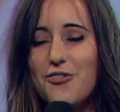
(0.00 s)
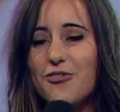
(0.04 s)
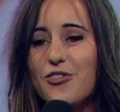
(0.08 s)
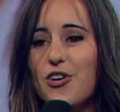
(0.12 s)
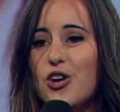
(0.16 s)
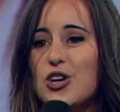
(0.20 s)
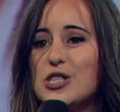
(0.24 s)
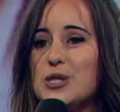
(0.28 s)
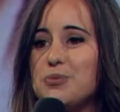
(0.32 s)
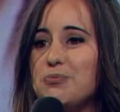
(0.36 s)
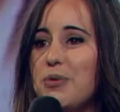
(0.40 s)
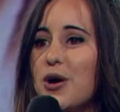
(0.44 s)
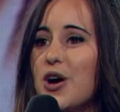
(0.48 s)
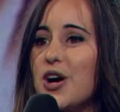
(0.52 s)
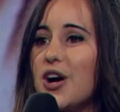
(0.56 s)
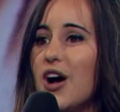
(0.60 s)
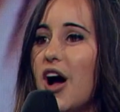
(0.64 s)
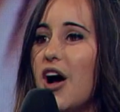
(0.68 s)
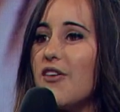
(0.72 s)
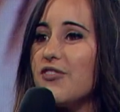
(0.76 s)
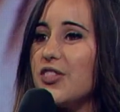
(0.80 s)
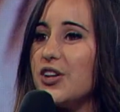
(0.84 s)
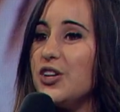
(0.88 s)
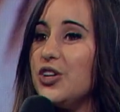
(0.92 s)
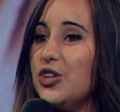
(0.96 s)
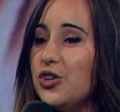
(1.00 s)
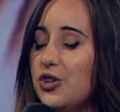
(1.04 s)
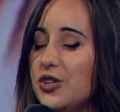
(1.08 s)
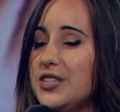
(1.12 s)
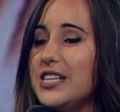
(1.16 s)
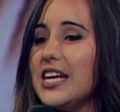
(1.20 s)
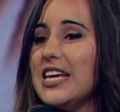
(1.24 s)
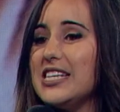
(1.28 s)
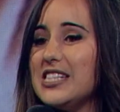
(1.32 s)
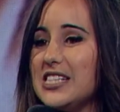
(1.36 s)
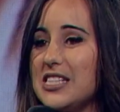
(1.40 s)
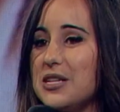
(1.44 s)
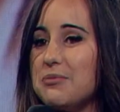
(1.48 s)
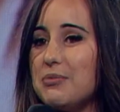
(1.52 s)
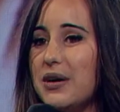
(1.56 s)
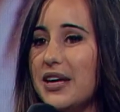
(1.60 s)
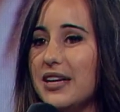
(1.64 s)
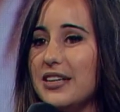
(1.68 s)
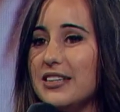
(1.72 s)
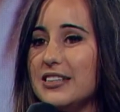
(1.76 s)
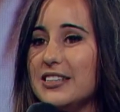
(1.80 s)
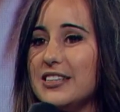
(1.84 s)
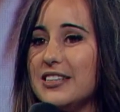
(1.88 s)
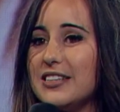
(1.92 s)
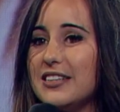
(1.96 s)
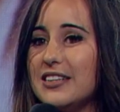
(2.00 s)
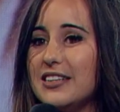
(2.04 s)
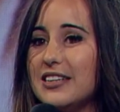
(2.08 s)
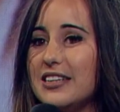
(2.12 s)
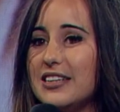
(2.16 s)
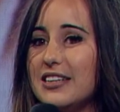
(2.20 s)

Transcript: the first book of the New Testament,